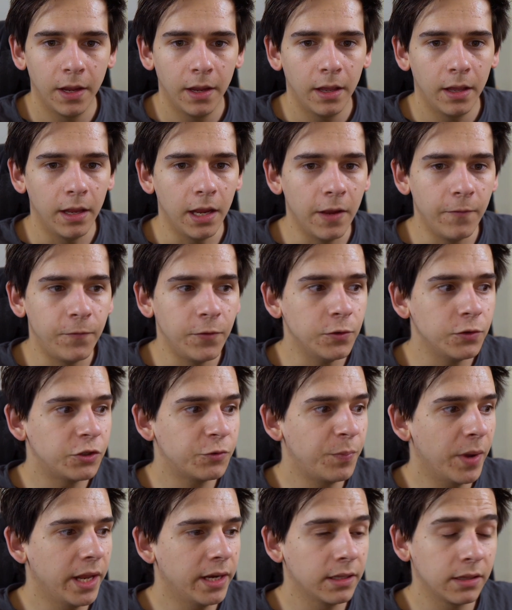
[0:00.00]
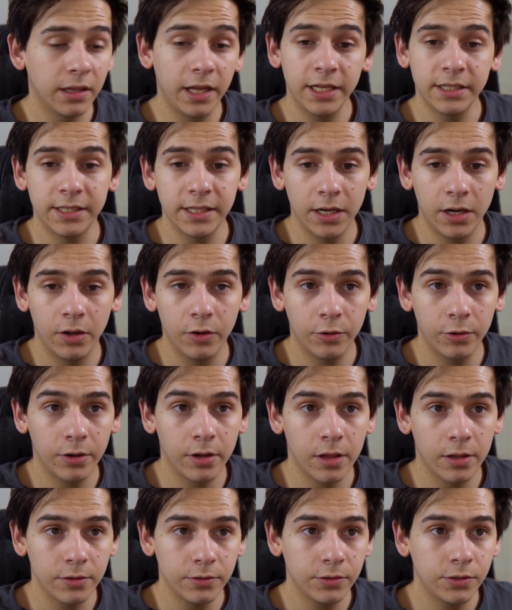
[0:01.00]
If you spend less than
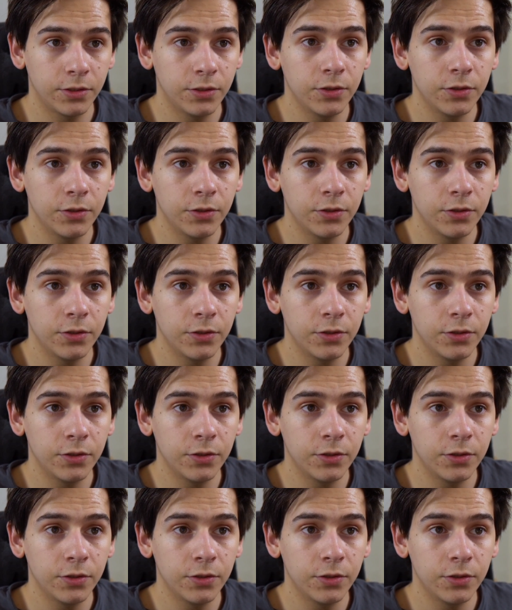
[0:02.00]
$100,